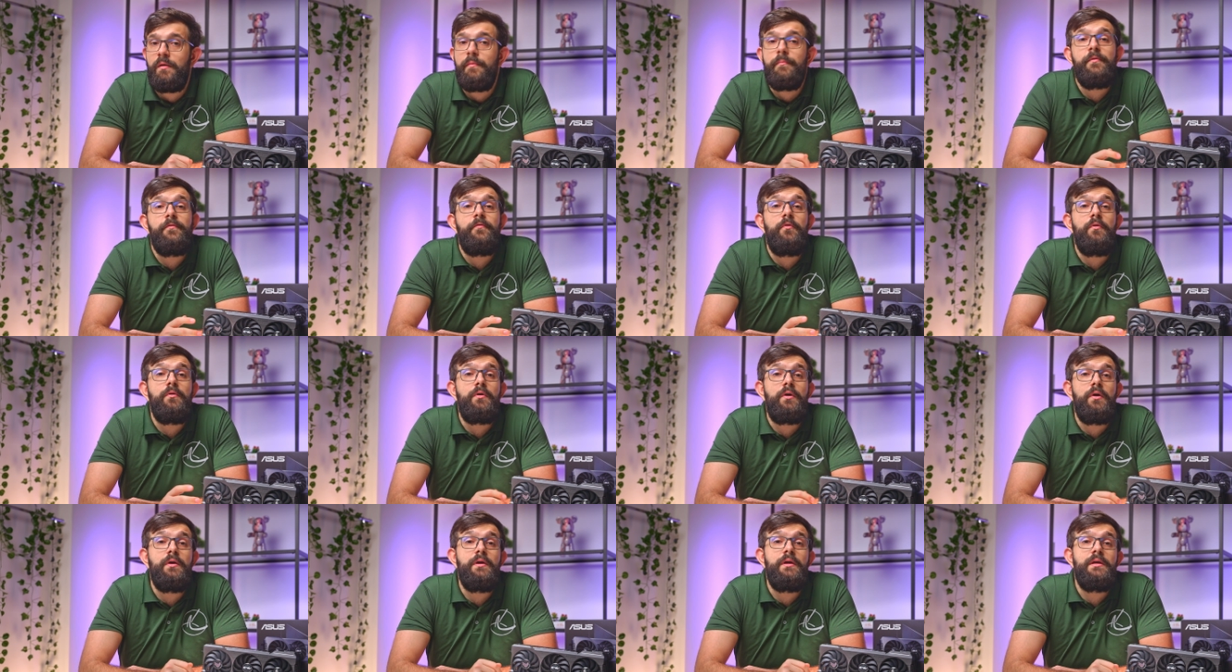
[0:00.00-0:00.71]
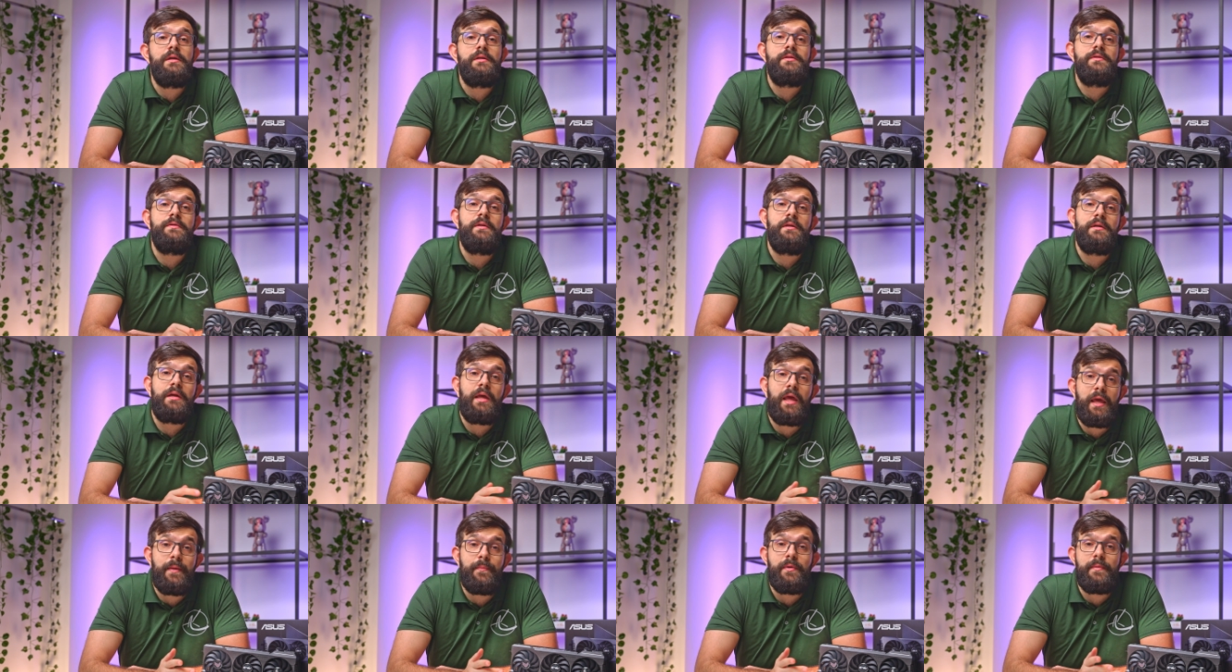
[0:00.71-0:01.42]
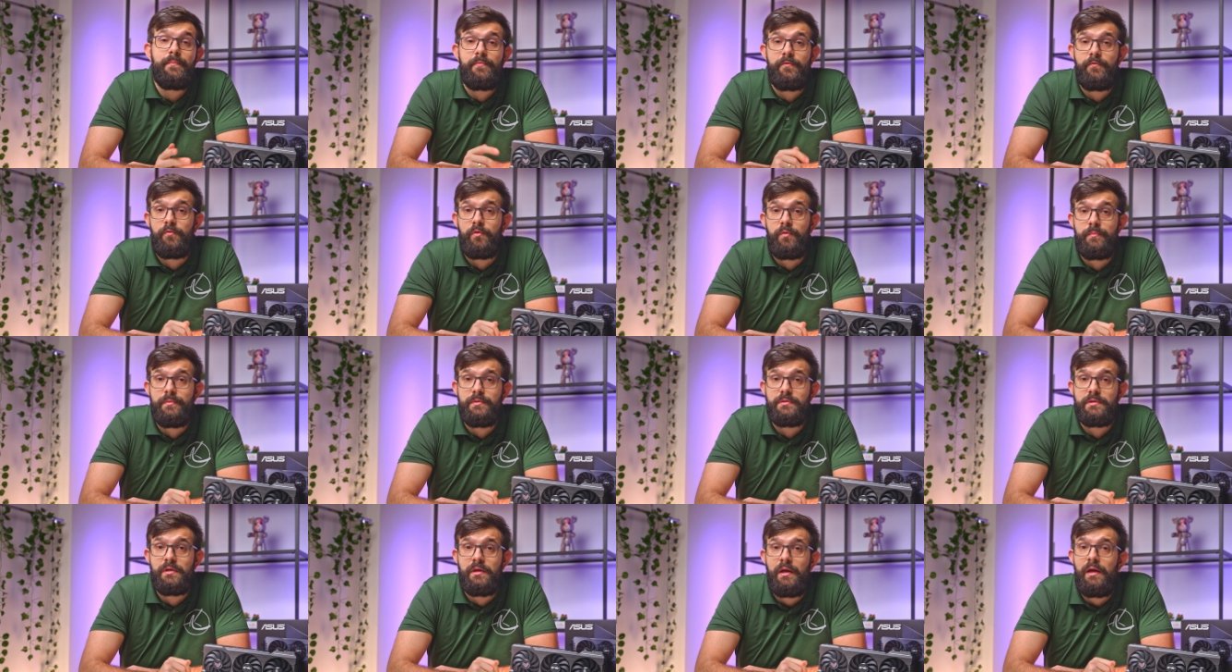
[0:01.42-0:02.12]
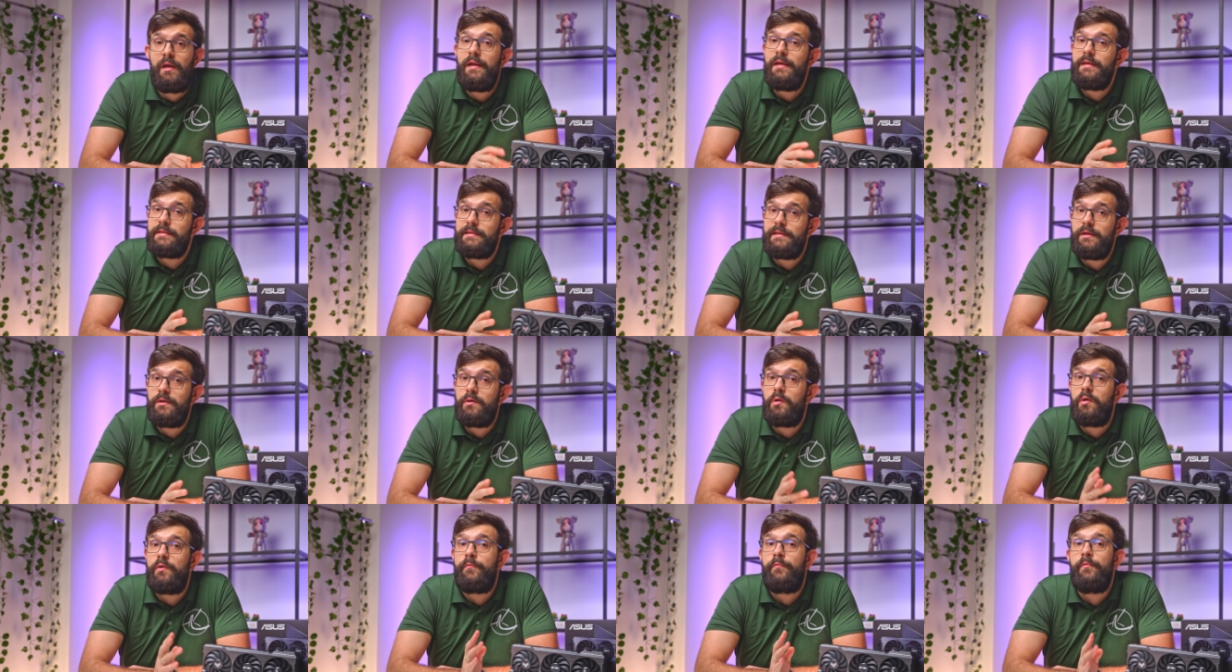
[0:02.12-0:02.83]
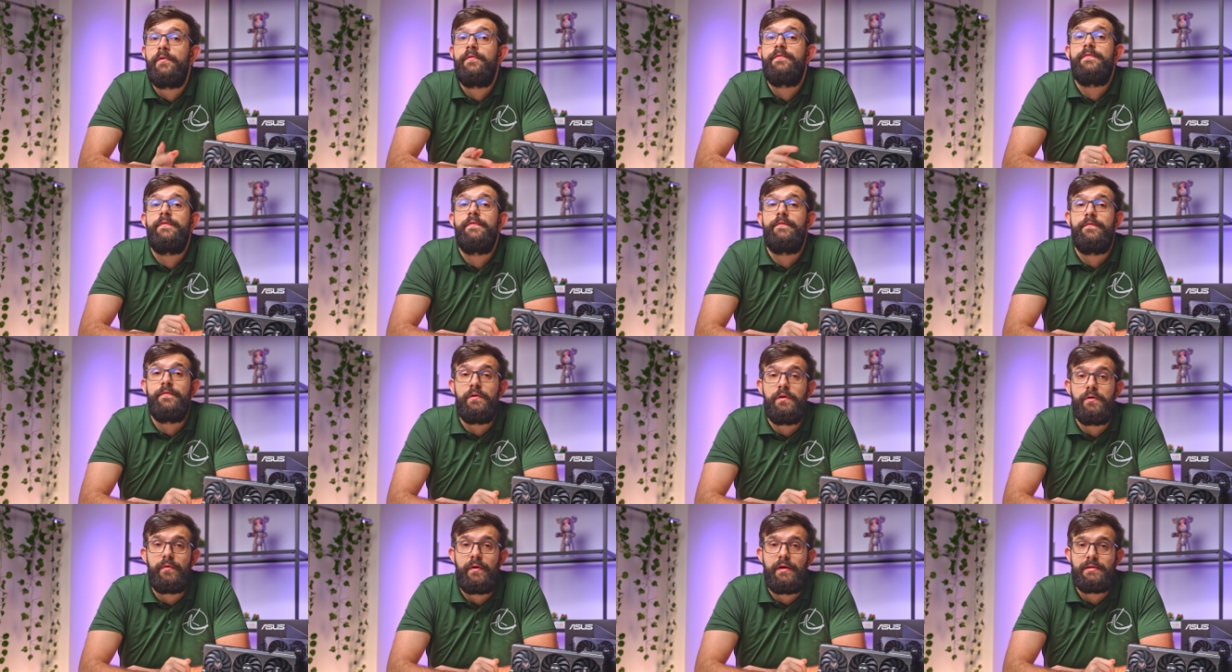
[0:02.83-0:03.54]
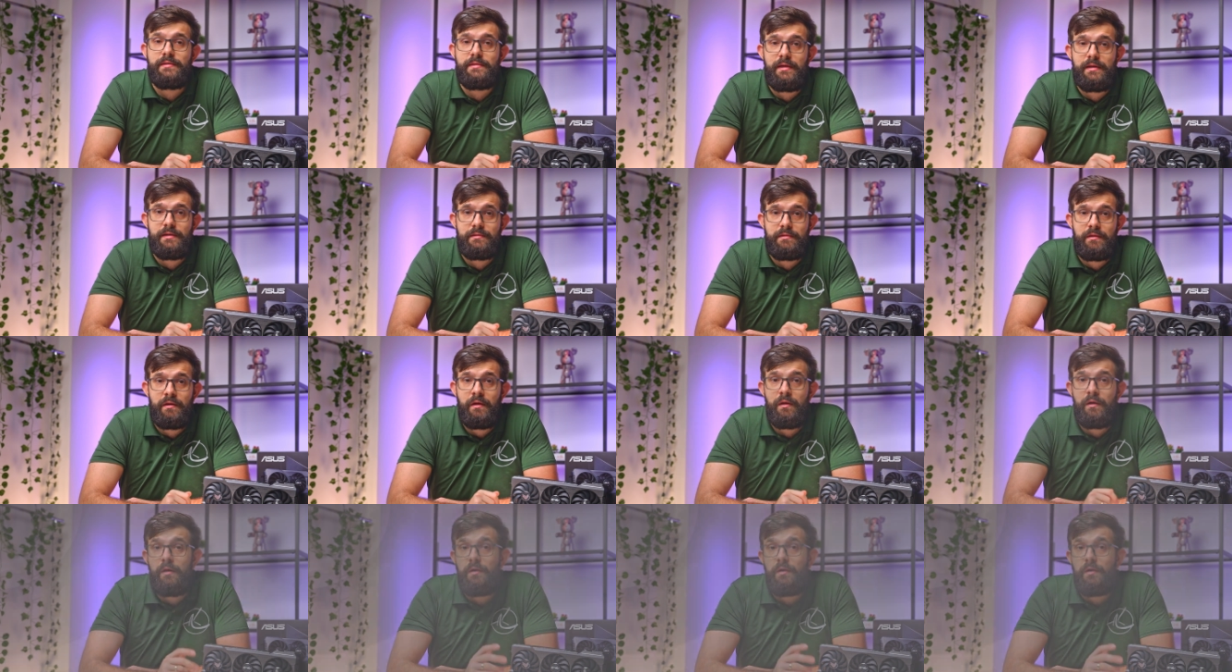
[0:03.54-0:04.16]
Before going into the gaming performance, let's kick off with a V-Ray test,